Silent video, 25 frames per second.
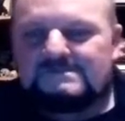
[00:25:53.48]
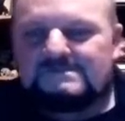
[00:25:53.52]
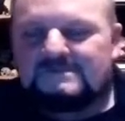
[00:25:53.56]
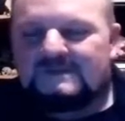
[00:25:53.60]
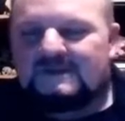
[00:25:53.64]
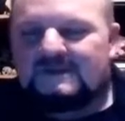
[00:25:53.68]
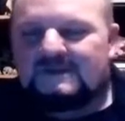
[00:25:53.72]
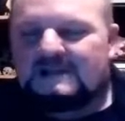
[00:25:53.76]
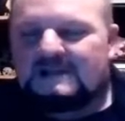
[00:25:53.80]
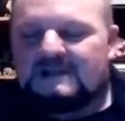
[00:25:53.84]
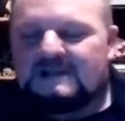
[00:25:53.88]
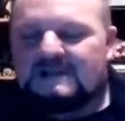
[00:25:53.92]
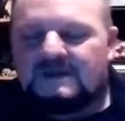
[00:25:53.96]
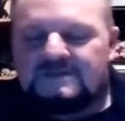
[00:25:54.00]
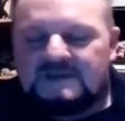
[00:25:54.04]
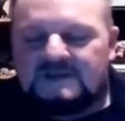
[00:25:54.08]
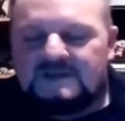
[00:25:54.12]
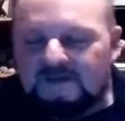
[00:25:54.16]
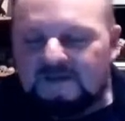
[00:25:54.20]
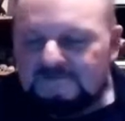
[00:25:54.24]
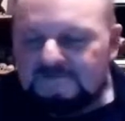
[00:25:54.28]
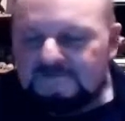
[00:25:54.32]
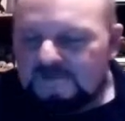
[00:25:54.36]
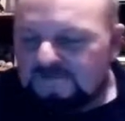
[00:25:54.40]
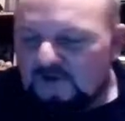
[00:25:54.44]
Yeah, I know
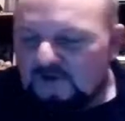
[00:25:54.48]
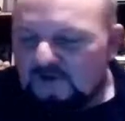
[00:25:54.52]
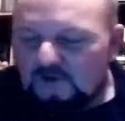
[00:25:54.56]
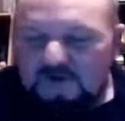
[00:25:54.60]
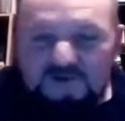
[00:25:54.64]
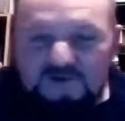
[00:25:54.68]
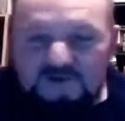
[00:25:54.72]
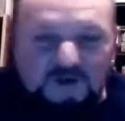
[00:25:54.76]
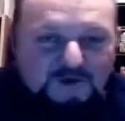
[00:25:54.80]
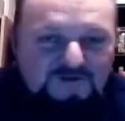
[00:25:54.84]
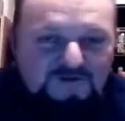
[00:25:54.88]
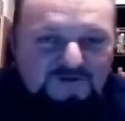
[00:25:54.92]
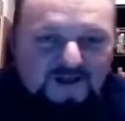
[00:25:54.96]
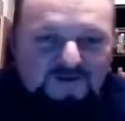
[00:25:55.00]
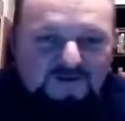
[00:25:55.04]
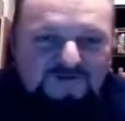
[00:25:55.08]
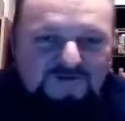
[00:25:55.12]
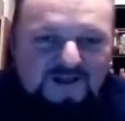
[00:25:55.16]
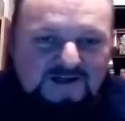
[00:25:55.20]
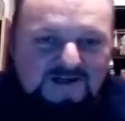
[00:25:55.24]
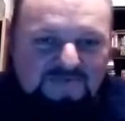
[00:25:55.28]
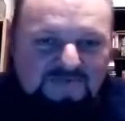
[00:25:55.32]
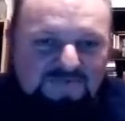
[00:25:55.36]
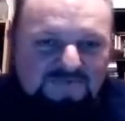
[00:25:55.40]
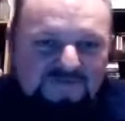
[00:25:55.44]
the Vulcan Hotel
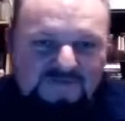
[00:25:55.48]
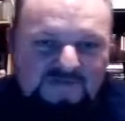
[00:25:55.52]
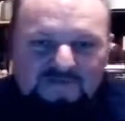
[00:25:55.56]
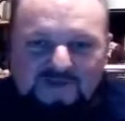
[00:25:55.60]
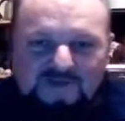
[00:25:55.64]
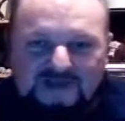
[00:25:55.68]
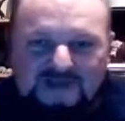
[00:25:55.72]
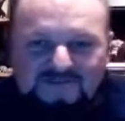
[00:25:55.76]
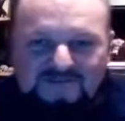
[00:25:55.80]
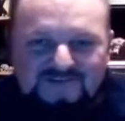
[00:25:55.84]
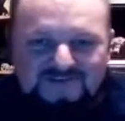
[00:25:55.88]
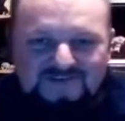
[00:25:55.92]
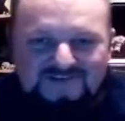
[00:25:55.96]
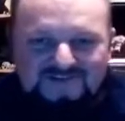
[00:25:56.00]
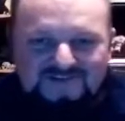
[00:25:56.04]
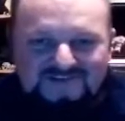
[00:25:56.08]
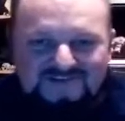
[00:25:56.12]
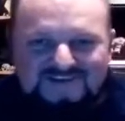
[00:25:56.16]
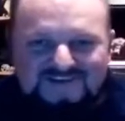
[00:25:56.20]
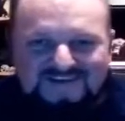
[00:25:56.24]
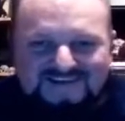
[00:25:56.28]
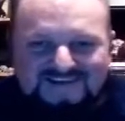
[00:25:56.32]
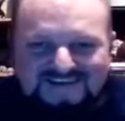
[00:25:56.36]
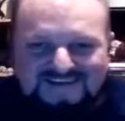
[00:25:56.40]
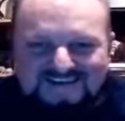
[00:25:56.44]
down in St.
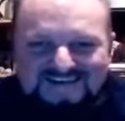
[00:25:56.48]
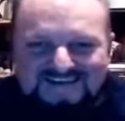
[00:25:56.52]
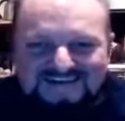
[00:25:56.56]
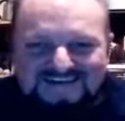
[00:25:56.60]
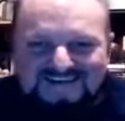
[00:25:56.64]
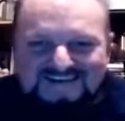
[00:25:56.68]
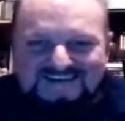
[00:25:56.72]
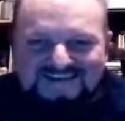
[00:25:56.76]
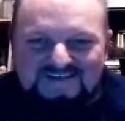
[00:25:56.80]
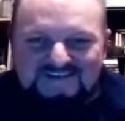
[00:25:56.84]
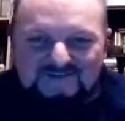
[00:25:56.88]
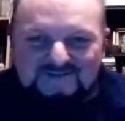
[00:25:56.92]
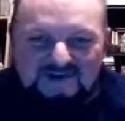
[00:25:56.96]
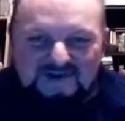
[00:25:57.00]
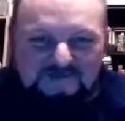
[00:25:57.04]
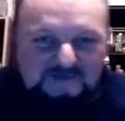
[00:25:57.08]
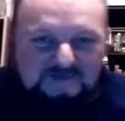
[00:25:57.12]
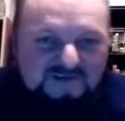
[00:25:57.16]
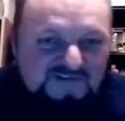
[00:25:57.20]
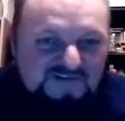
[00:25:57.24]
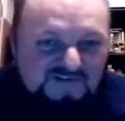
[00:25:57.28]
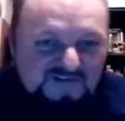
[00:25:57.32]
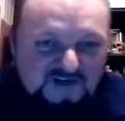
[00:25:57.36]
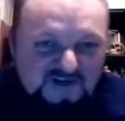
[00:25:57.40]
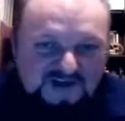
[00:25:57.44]
Bathans. They've got a
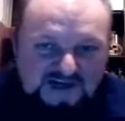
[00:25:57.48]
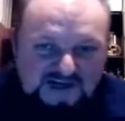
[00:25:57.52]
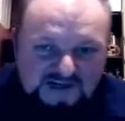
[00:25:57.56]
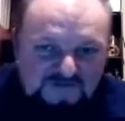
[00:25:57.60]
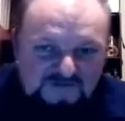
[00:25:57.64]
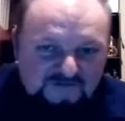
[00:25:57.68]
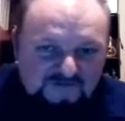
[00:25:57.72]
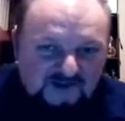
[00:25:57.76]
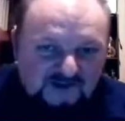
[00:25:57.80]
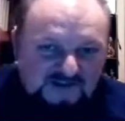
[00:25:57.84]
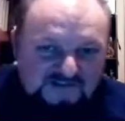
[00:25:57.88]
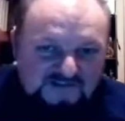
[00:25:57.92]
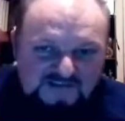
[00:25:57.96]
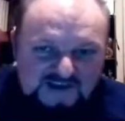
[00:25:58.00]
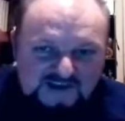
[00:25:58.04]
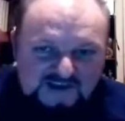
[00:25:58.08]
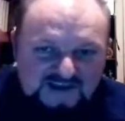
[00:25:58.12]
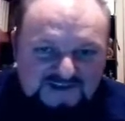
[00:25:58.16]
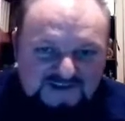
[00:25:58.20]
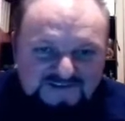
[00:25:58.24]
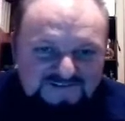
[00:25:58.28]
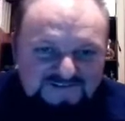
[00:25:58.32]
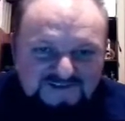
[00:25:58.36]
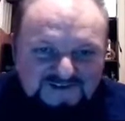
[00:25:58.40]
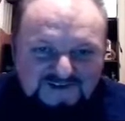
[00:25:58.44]
big sign out the front
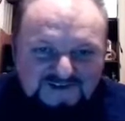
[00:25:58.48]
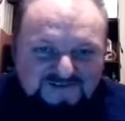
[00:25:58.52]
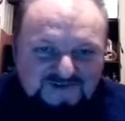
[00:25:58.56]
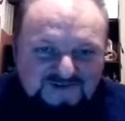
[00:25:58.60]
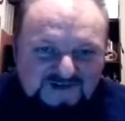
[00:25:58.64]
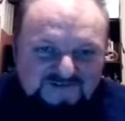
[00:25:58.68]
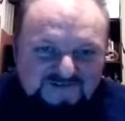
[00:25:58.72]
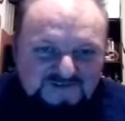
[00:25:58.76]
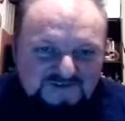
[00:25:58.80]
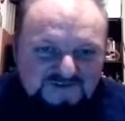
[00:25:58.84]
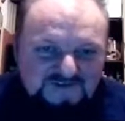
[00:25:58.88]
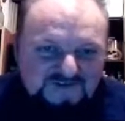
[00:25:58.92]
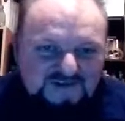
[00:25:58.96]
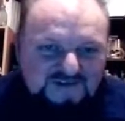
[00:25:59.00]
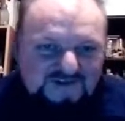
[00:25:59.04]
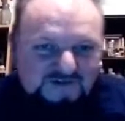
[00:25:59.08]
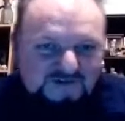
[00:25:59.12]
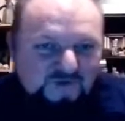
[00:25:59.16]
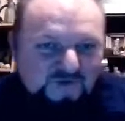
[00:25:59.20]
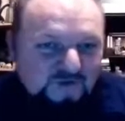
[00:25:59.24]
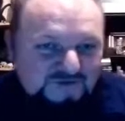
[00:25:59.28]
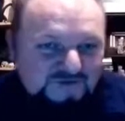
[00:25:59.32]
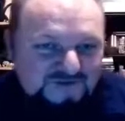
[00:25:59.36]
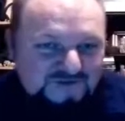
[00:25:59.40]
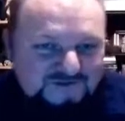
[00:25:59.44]
saying, one of New
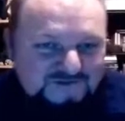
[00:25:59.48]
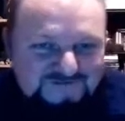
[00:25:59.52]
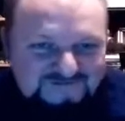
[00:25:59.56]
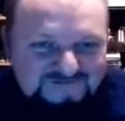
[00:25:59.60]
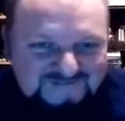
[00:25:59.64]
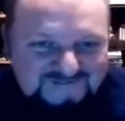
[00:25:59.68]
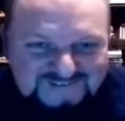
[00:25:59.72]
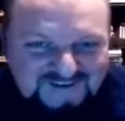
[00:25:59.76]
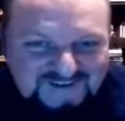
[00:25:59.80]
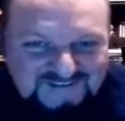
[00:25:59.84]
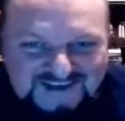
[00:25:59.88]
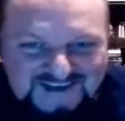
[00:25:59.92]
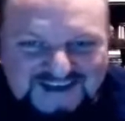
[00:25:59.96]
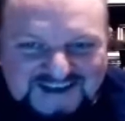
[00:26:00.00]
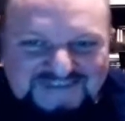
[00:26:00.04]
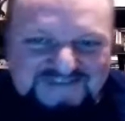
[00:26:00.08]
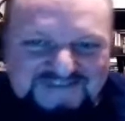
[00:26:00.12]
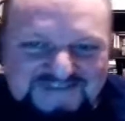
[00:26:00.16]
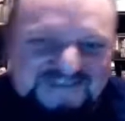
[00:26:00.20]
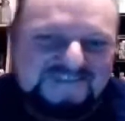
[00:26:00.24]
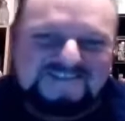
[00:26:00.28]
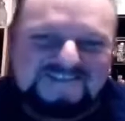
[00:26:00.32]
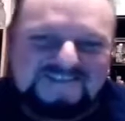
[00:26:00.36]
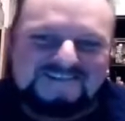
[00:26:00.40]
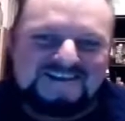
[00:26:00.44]
Zealand's haunted
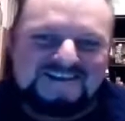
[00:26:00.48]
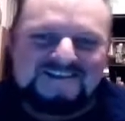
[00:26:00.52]
locations.